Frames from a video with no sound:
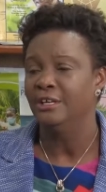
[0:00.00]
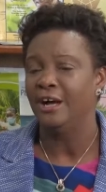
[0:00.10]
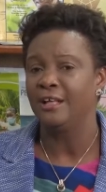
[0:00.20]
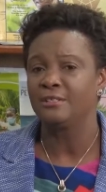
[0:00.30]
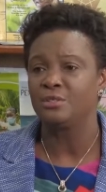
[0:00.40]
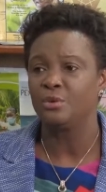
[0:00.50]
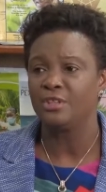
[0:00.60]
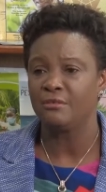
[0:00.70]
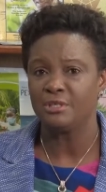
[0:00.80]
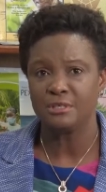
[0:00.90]
And so
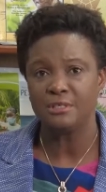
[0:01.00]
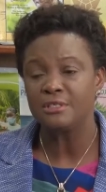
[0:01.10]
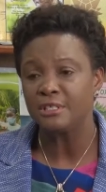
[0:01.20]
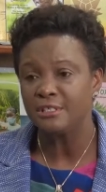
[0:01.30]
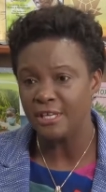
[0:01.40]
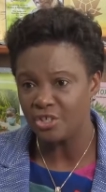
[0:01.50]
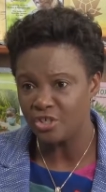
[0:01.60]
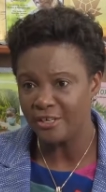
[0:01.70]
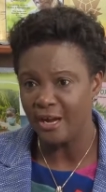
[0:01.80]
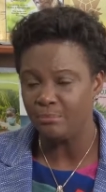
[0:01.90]
there is
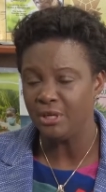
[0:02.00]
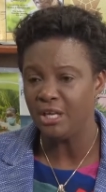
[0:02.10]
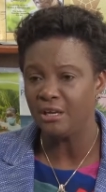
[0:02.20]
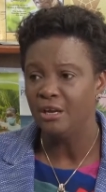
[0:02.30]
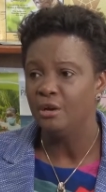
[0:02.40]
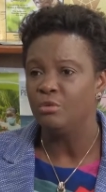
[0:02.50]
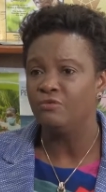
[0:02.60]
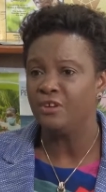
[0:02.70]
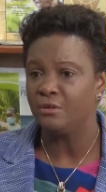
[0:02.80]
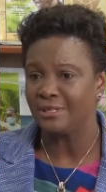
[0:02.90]
consultation happening with
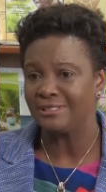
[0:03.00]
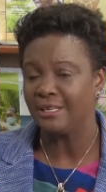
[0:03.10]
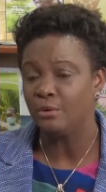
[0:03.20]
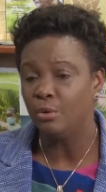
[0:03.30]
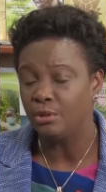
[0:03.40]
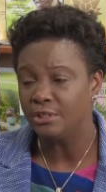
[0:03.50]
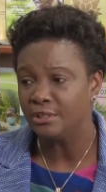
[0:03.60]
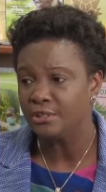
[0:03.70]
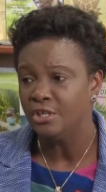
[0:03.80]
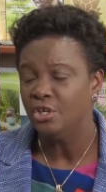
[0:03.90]
various
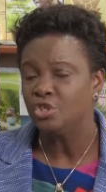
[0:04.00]
stakeholders